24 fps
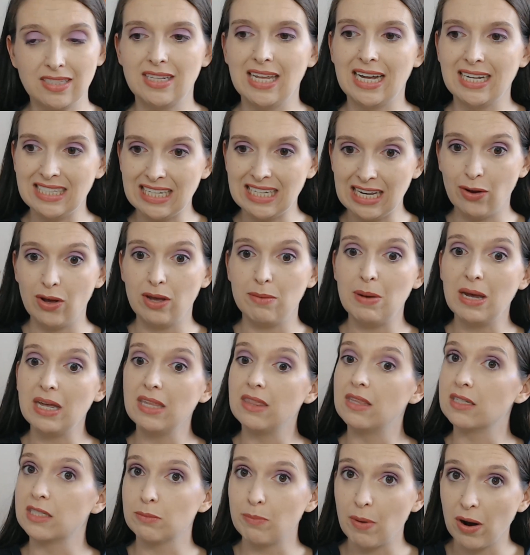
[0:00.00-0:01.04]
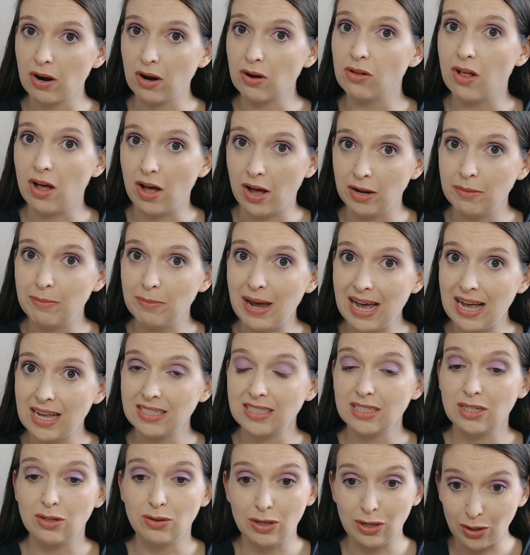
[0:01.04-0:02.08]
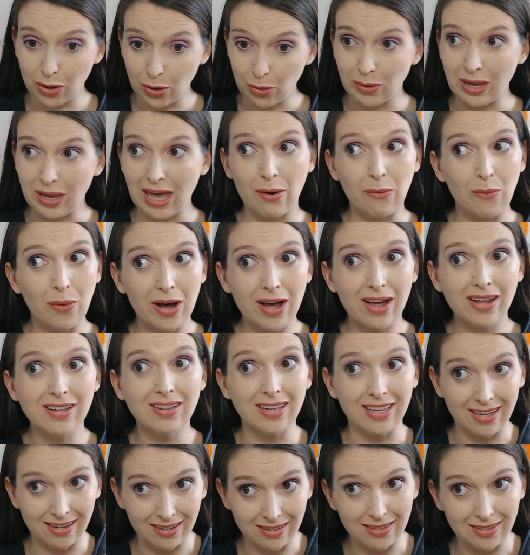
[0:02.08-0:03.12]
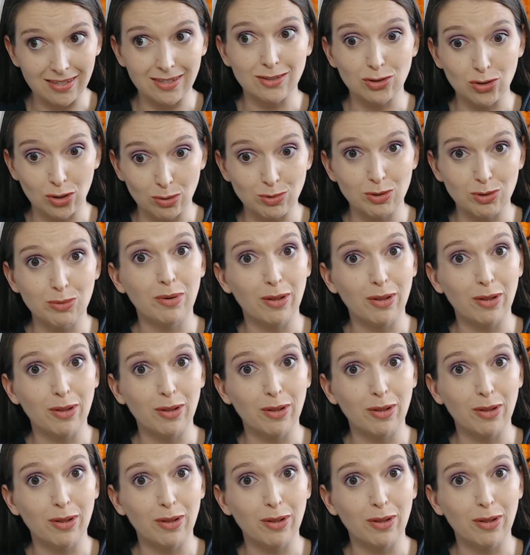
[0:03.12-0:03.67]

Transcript: That's how I made the sparkle on mask. You can go get one, link in the description